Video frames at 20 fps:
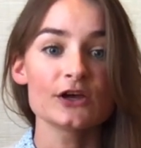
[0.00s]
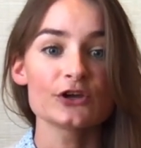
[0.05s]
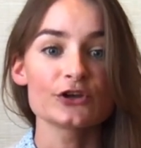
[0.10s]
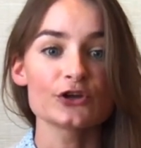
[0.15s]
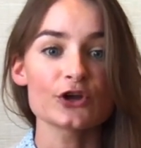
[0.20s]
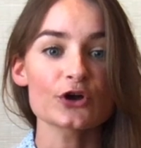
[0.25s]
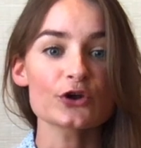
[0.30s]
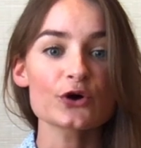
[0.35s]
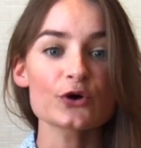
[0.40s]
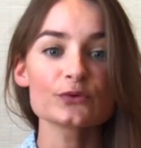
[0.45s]

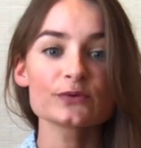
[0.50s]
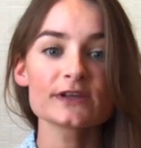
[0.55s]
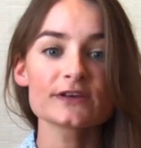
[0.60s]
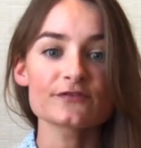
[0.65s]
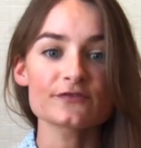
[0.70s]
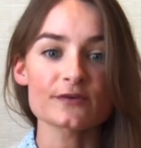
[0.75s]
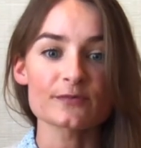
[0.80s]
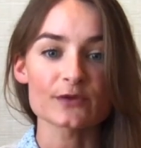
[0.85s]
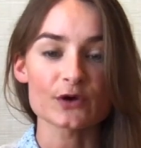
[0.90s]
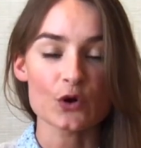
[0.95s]
not only
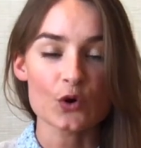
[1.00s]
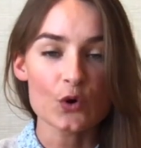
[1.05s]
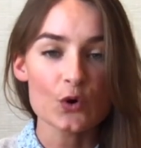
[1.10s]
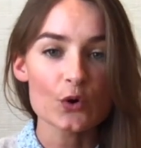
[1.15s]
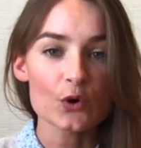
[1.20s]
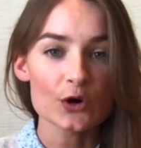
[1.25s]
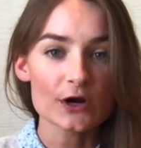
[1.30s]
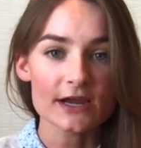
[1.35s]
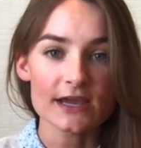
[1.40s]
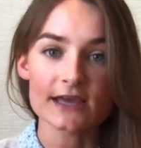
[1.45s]
from the
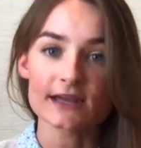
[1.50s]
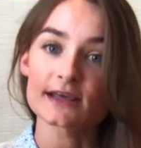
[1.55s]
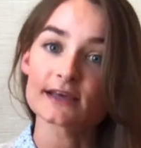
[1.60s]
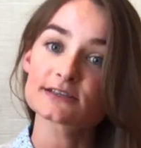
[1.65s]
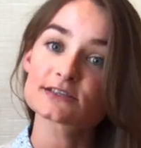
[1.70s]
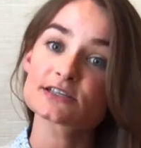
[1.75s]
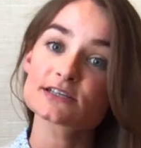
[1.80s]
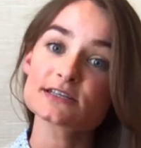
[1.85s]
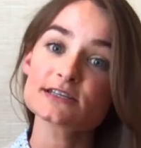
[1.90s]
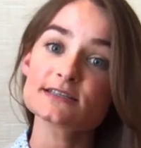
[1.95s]
core
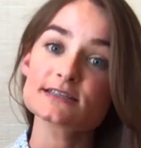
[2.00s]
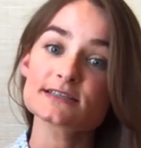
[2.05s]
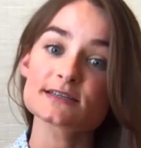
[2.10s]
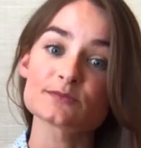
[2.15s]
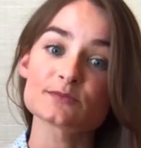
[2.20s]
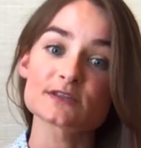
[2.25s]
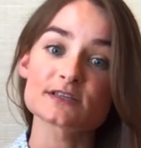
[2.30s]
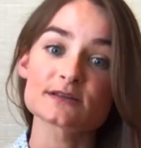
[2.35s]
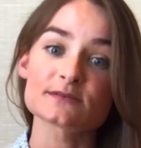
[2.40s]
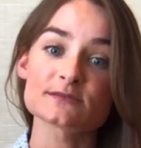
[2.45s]
ADHD
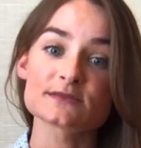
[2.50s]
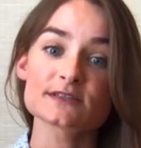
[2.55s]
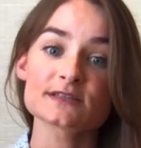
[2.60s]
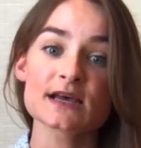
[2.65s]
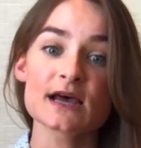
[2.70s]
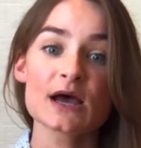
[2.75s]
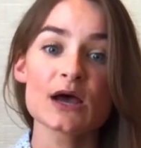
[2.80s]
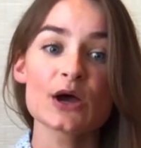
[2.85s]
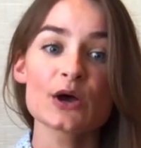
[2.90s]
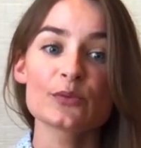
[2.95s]
symptoms,
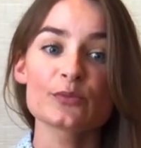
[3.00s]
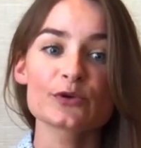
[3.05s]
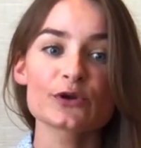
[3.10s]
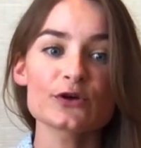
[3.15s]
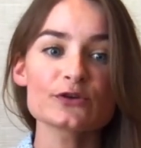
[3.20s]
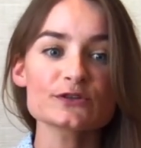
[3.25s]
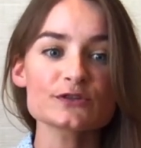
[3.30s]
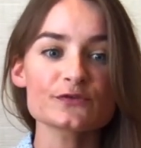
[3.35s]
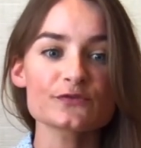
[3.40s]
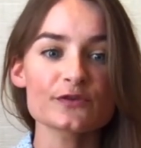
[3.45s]
but
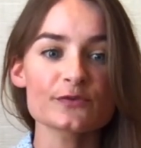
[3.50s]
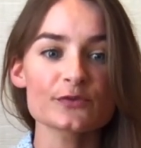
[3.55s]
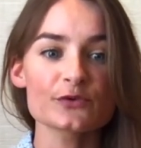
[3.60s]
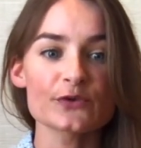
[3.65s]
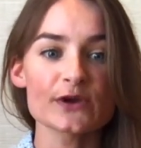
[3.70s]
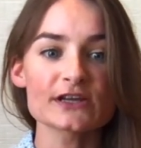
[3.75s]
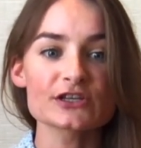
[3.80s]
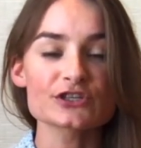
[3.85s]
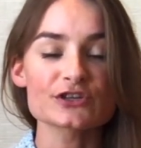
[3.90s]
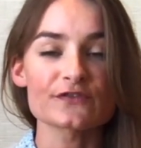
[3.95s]
also from a
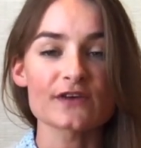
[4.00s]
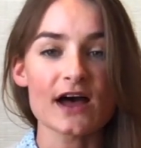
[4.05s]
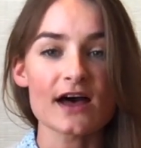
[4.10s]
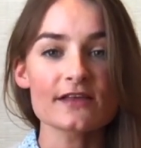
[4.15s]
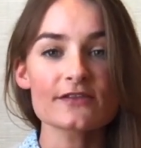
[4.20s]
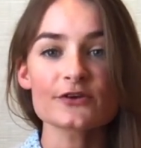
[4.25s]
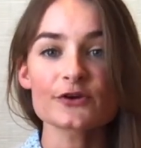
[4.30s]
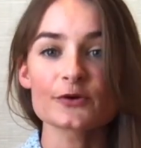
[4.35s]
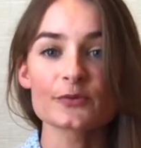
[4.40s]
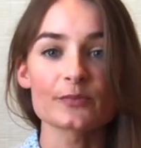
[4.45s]
range of
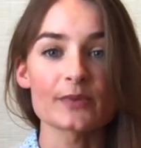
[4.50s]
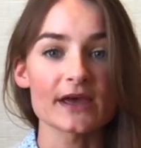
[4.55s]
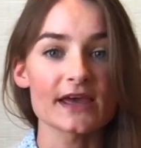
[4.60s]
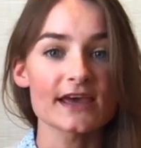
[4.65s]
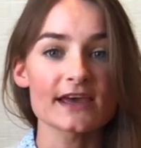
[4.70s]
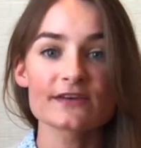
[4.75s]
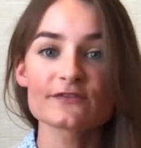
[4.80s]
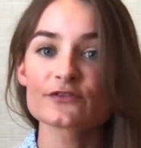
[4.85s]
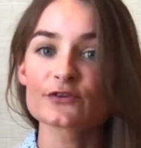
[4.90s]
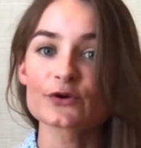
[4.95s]
other
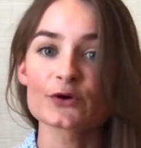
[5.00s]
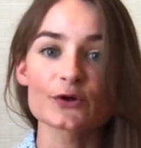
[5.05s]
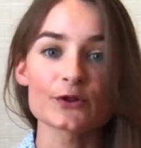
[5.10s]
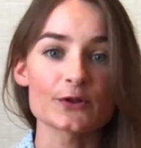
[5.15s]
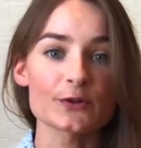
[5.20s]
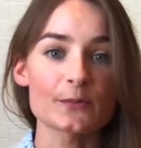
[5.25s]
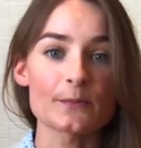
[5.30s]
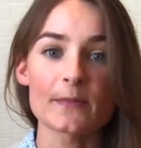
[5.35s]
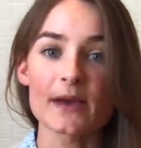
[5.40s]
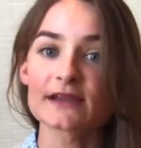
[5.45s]

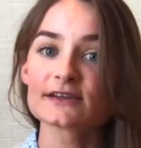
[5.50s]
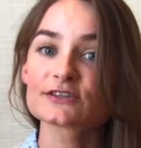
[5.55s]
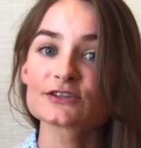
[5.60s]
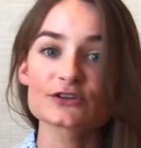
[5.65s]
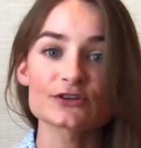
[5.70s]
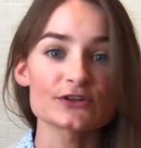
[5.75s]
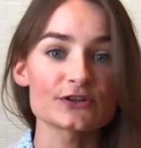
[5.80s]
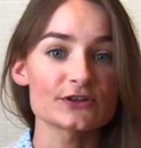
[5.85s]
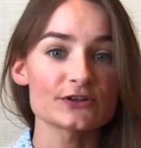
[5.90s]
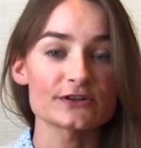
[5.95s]
behavioral,
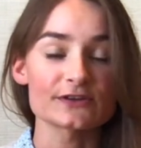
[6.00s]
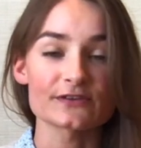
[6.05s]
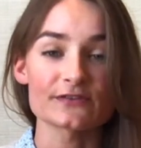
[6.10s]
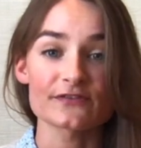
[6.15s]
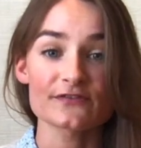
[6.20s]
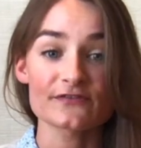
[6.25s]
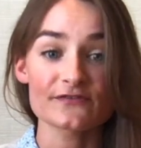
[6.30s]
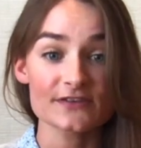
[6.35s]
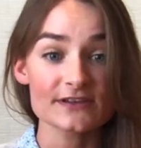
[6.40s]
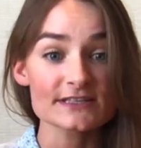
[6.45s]
mental, and
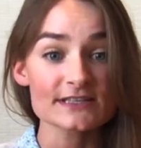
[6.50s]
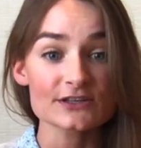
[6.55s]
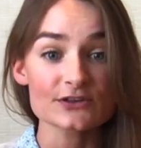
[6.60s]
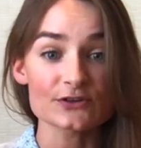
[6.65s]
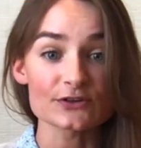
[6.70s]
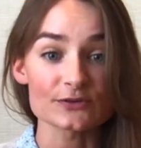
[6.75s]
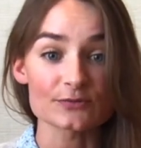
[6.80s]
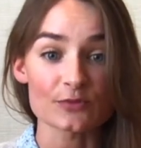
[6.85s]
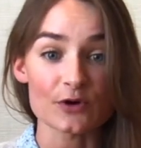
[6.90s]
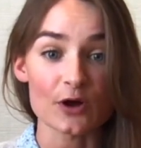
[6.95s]

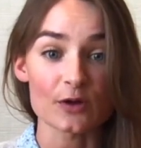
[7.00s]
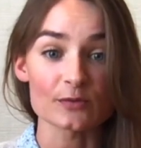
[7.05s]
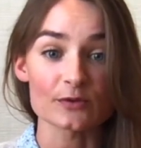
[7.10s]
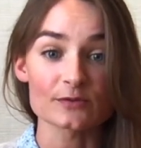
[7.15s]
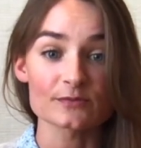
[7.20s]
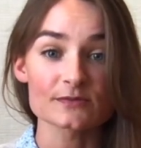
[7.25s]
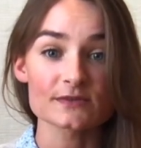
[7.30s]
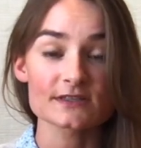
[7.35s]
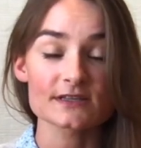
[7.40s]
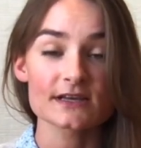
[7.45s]
physical
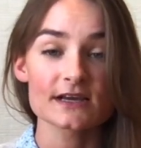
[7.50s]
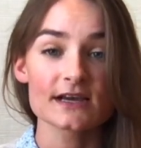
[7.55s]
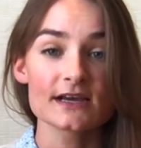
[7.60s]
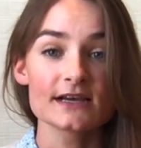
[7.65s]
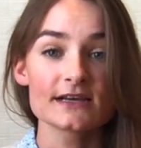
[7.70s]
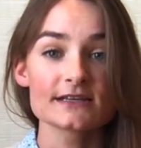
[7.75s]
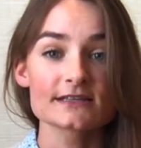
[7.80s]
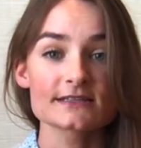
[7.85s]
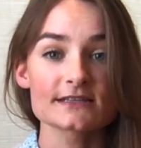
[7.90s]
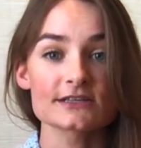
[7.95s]
problems,
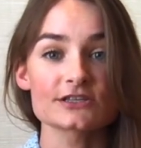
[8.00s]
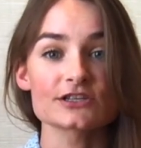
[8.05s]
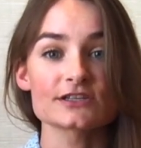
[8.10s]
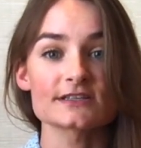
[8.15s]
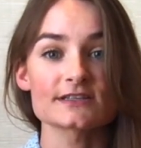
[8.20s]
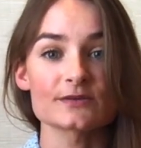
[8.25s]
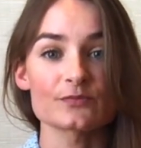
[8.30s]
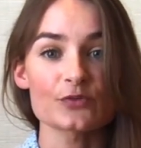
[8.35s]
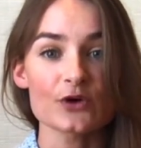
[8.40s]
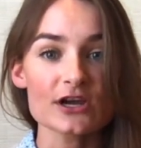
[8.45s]
such as
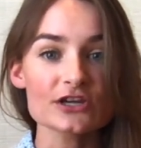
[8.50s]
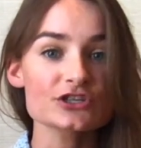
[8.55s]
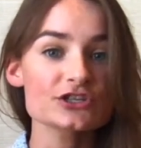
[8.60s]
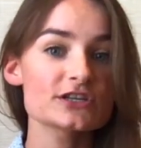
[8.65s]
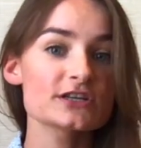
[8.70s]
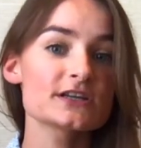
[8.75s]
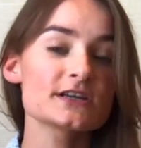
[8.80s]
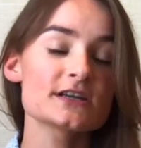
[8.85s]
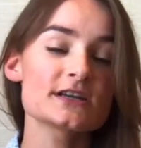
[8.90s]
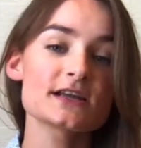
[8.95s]

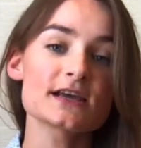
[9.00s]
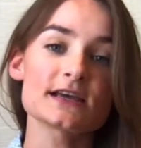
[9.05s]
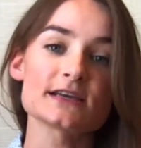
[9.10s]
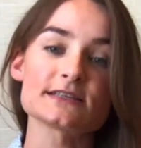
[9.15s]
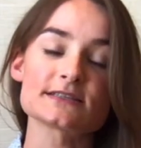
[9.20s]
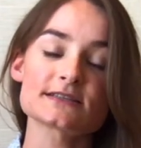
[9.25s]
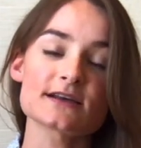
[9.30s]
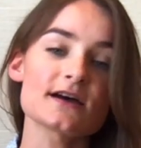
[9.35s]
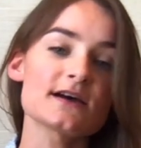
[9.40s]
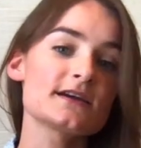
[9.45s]
depression,
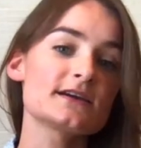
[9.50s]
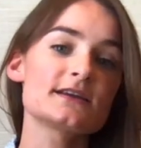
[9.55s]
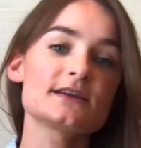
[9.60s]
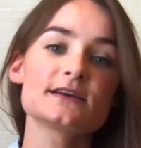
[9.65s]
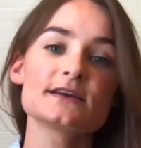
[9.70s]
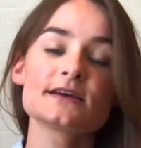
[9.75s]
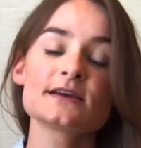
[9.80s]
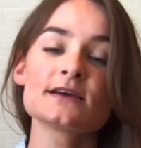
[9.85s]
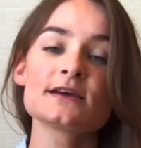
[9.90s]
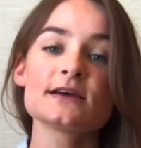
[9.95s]

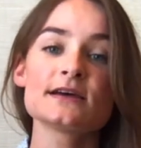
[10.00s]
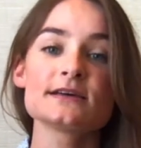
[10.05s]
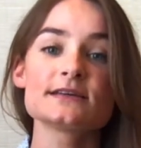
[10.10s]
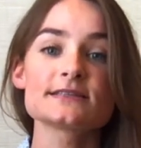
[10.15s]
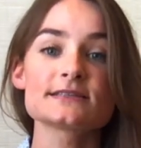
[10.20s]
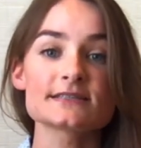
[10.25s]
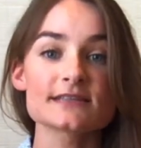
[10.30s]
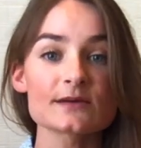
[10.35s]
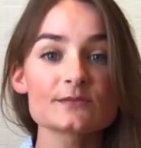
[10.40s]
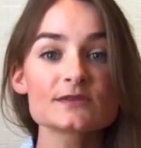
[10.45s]
anxiety,
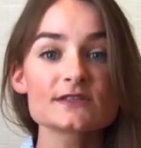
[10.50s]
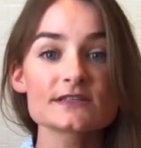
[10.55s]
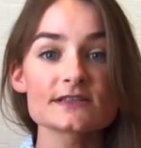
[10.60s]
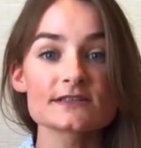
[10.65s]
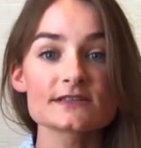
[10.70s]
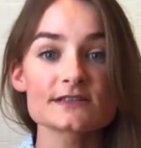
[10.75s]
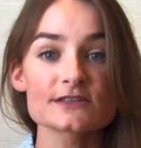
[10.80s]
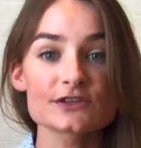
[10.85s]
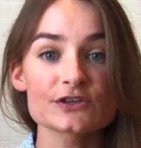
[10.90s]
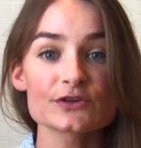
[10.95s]

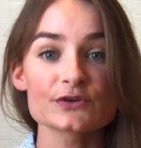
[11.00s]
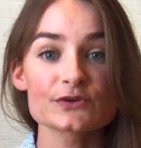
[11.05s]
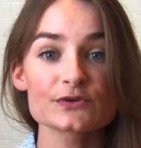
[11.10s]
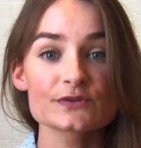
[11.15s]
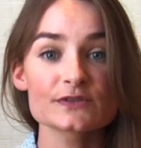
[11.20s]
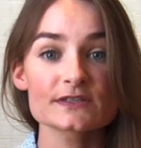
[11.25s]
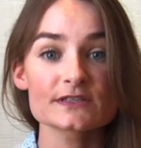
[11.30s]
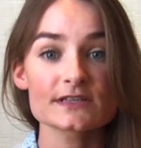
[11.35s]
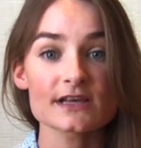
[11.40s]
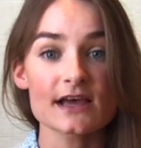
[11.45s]
substance
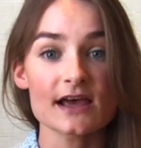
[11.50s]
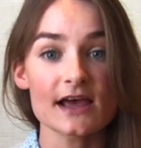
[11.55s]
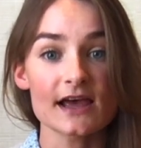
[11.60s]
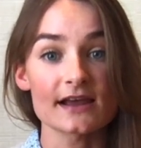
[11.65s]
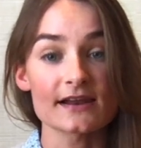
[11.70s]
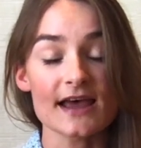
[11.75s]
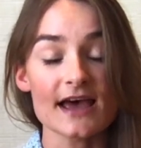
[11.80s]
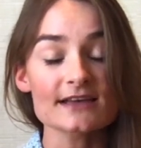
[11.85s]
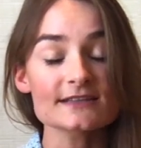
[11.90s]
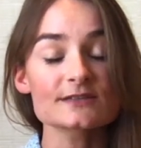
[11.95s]
use,
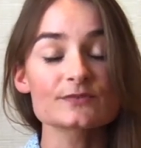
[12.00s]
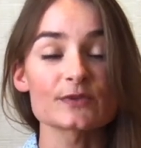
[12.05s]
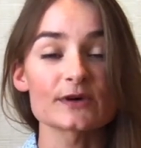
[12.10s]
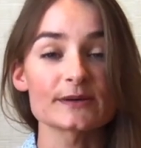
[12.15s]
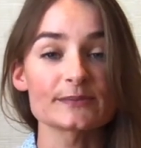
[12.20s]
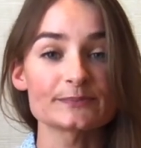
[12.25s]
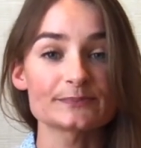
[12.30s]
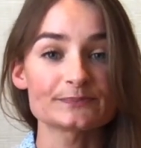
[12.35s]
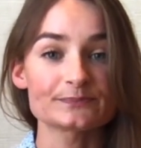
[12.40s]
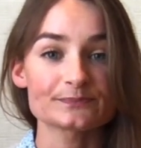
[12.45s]
and
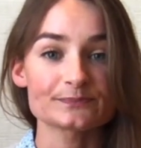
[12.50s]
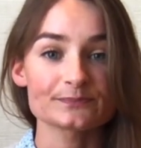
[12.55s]
asthma.